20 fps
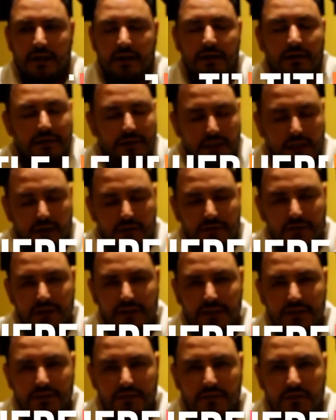Our town
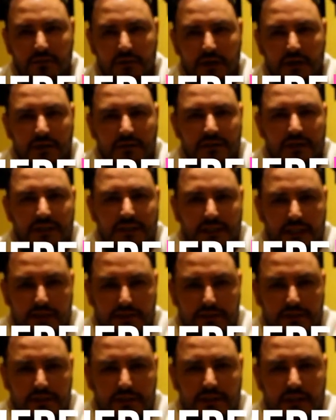is one of the
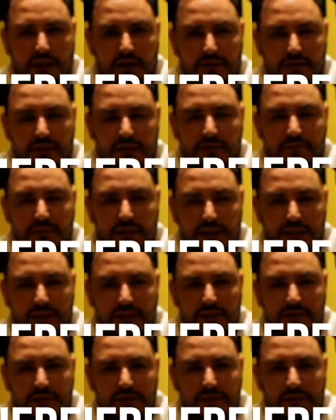safer towns in
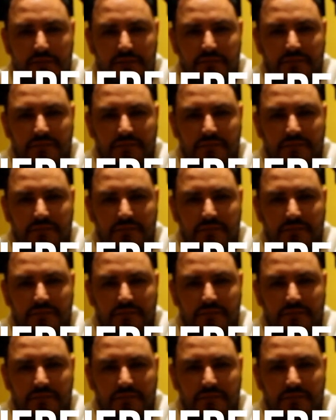Mexico.